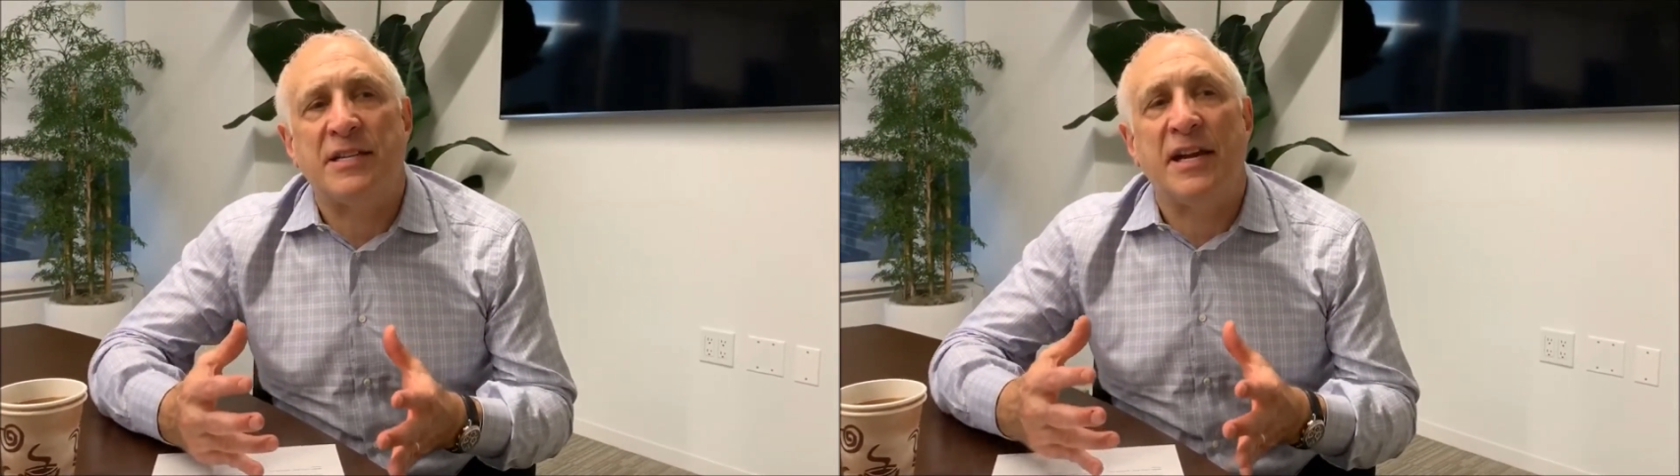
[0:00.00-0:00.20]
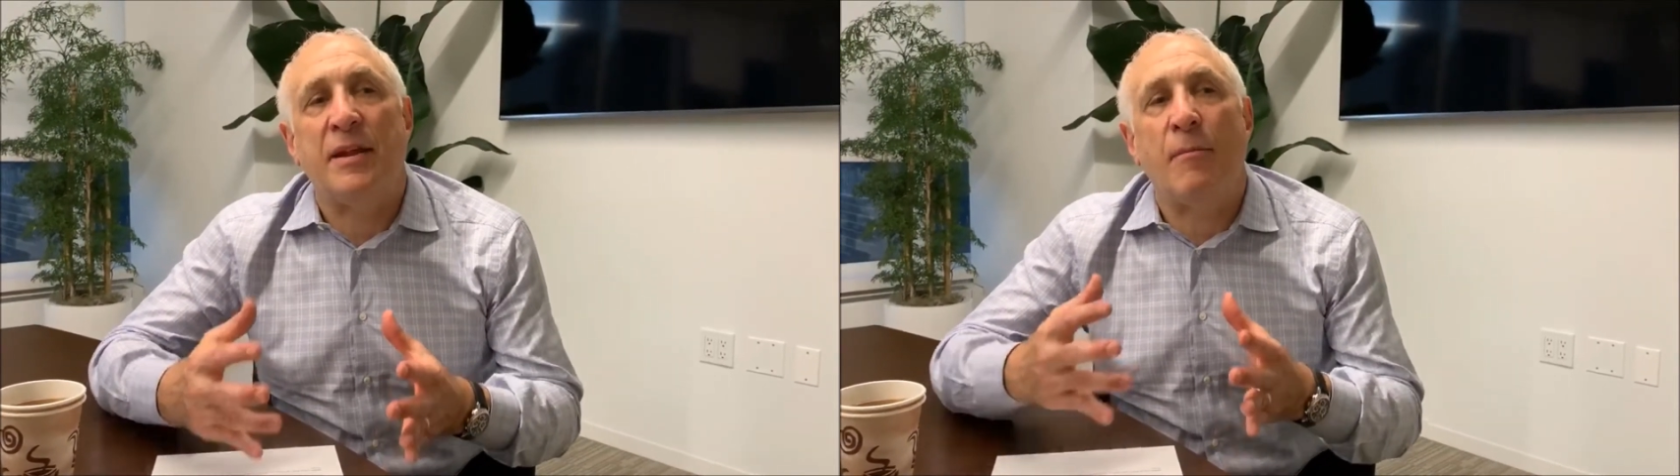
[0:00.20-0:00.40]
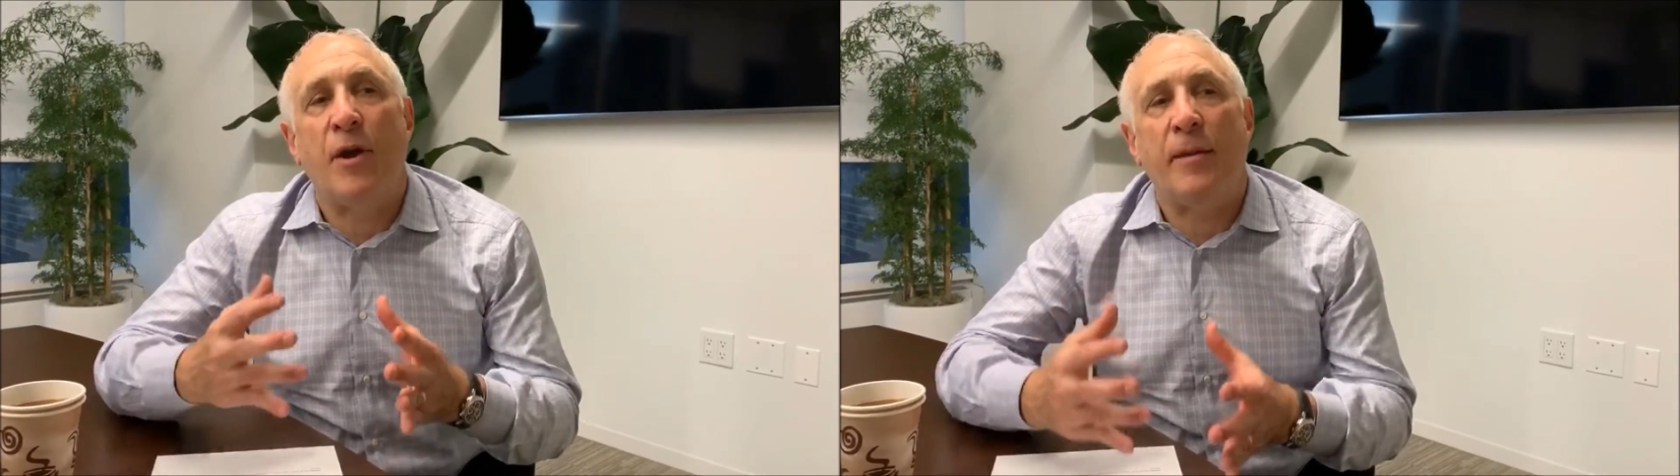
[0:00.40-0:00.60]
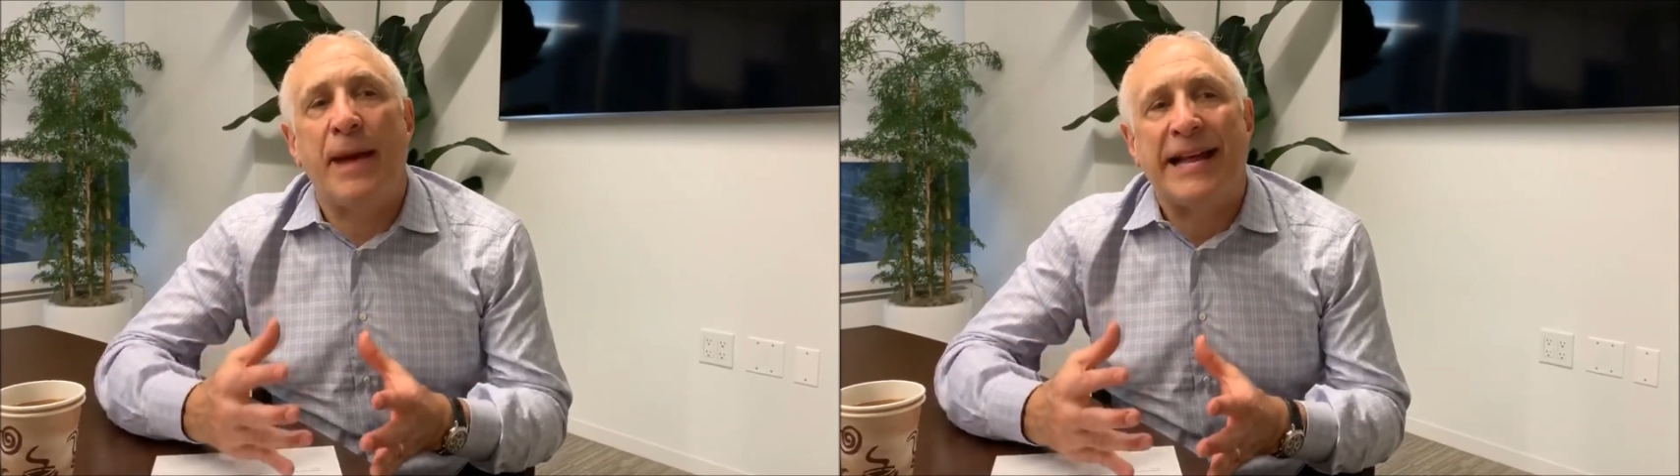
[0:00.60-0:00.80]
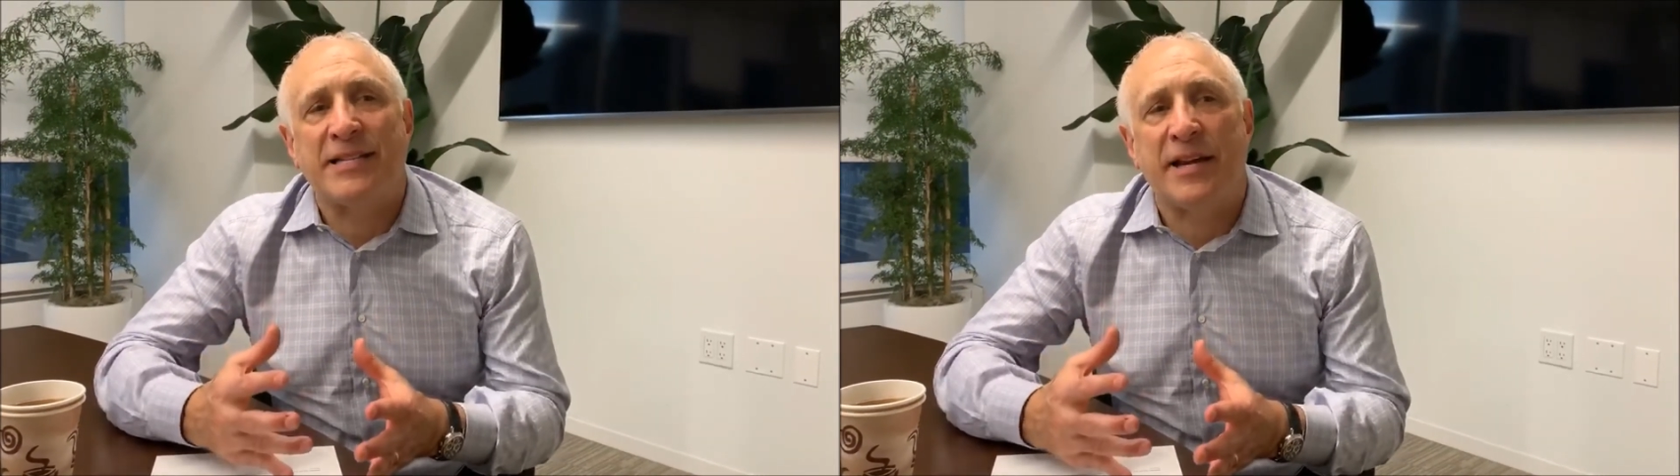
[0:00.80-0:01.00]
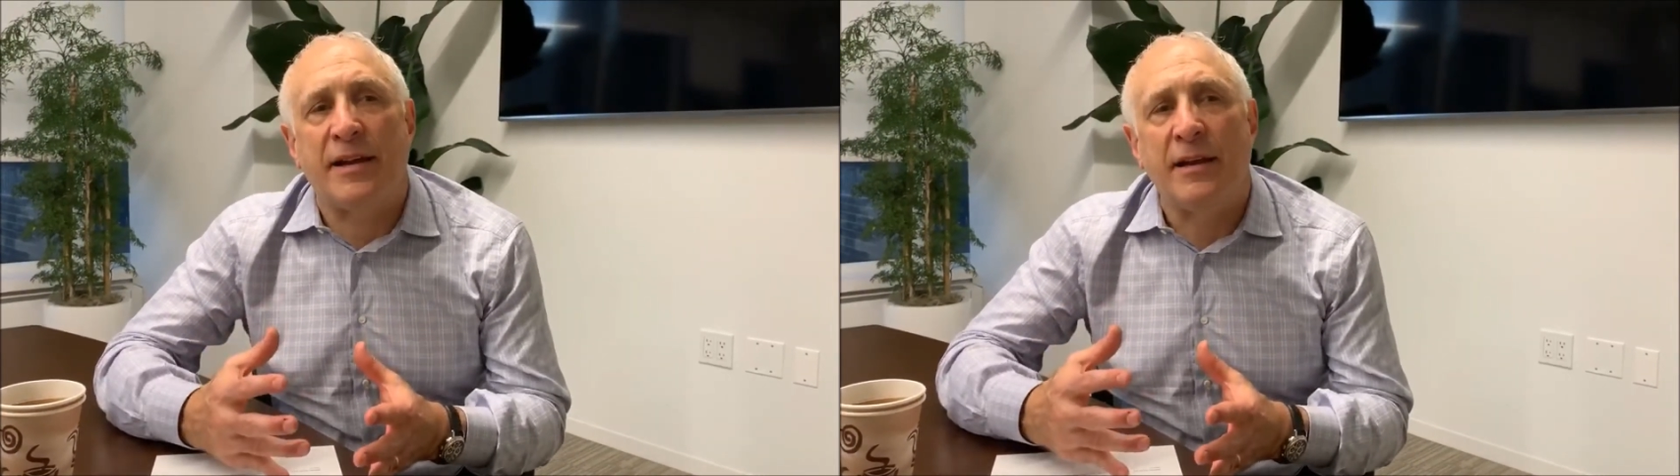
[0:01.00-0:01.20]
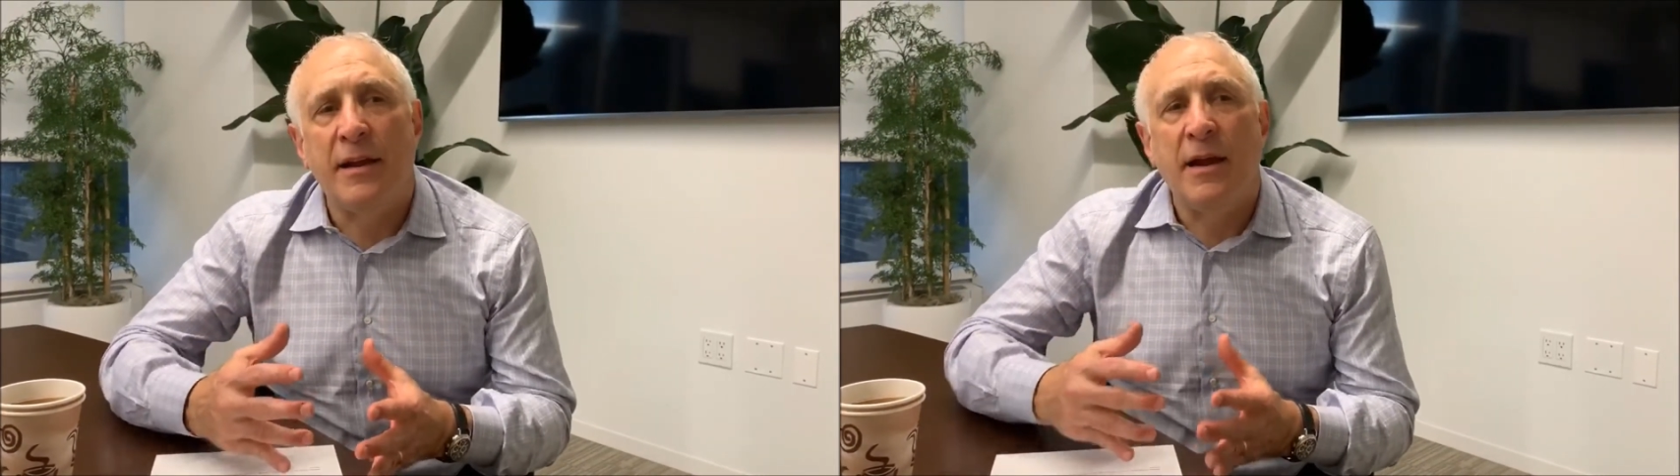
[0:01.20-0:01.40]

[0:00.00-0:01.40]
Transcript: in the money basket,